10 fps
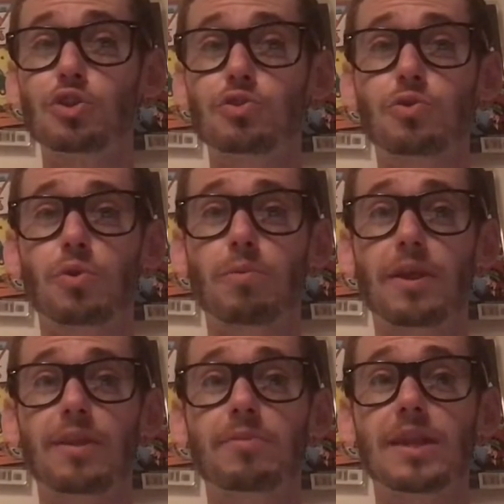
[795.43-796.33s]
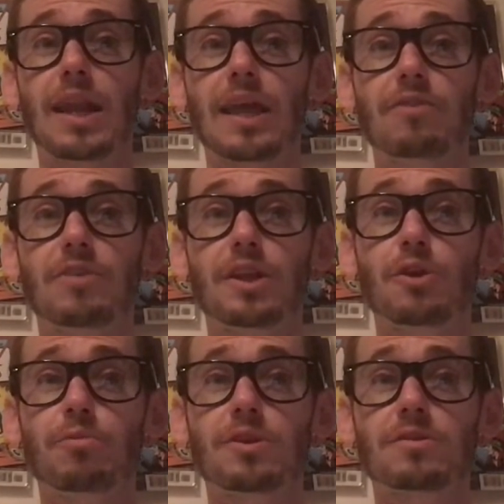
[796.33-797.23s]
talk about them in a later
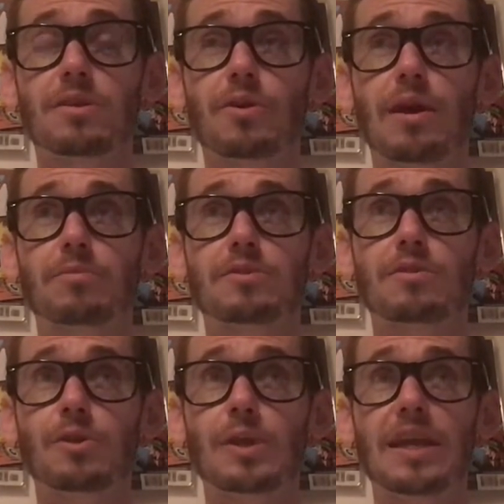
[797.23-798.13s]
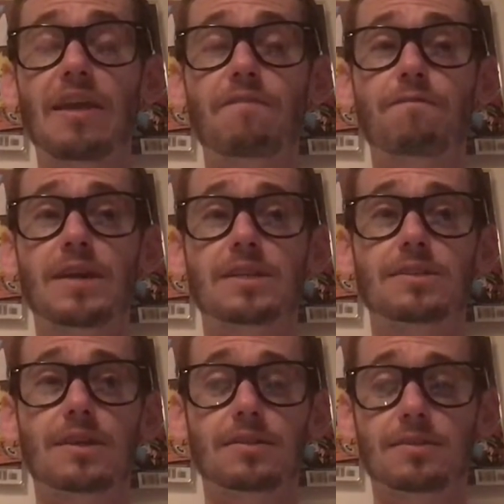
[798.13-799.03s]
video because they're absolutely
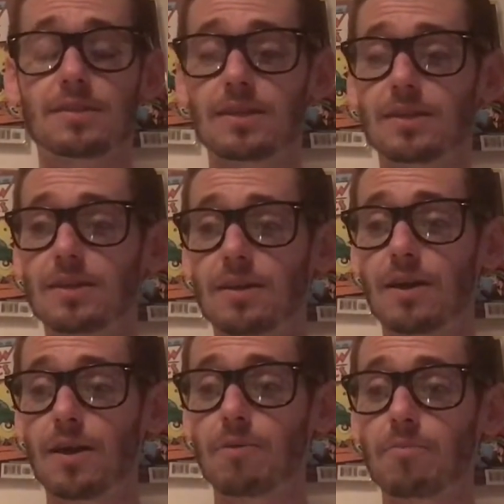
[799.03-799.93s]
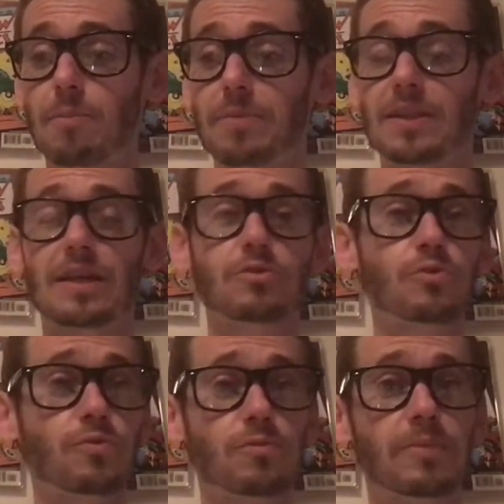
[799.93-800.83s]
fantastic. But that's
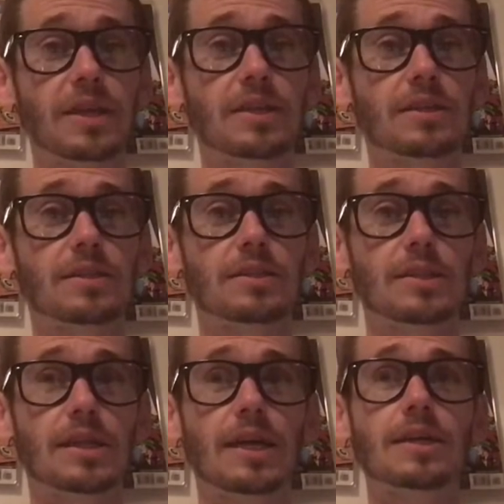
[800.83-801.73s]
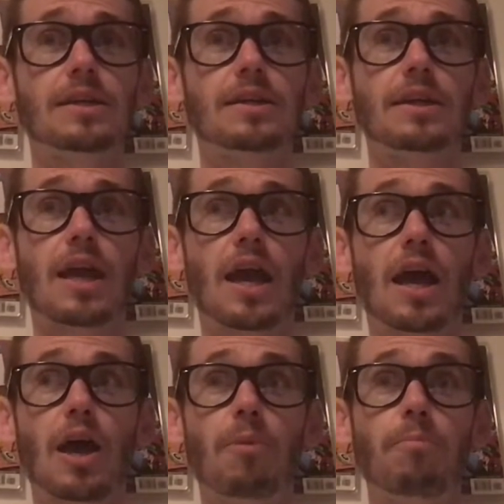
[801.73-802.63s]
all from me today.
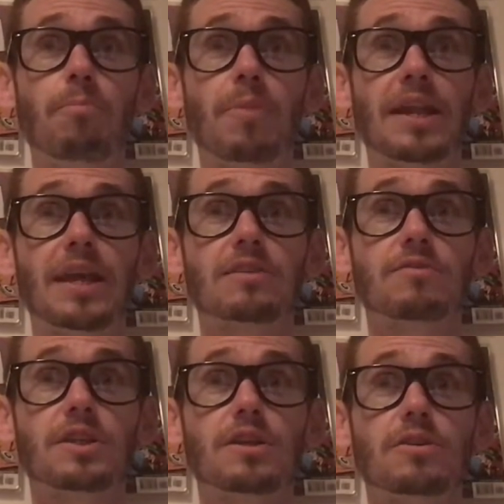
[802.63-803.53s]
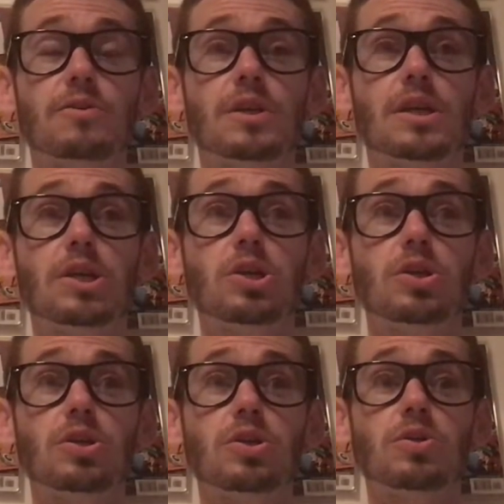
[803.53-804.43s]
My next video will
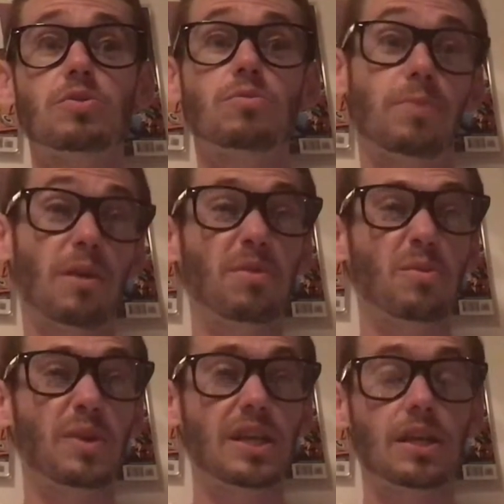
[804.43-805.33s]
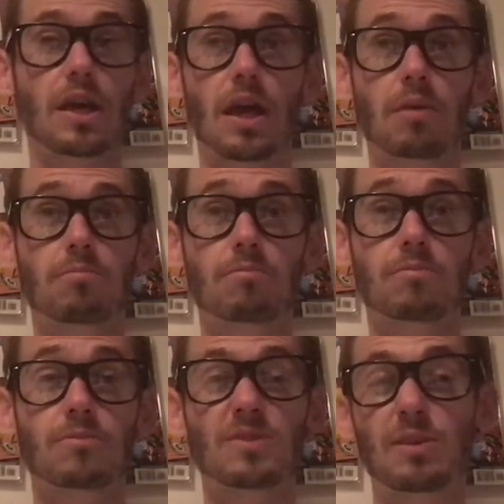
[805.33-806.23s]
be up in a week.
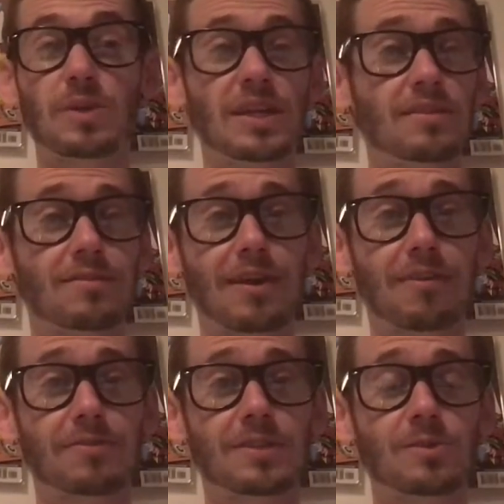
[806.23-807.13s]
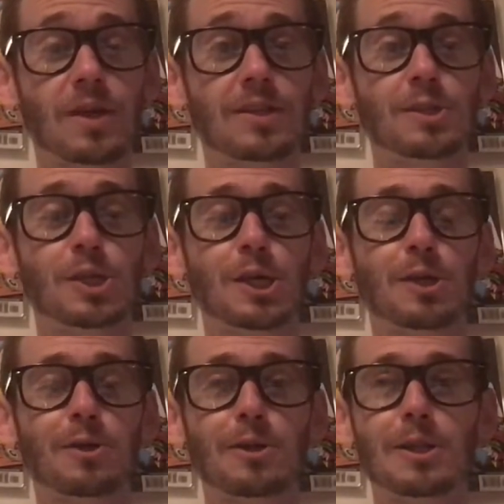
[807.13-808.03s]
See what it is. I haven't decided yet.
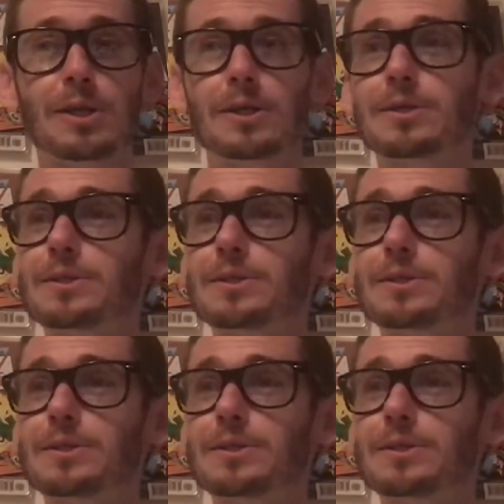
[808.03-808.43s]
I'll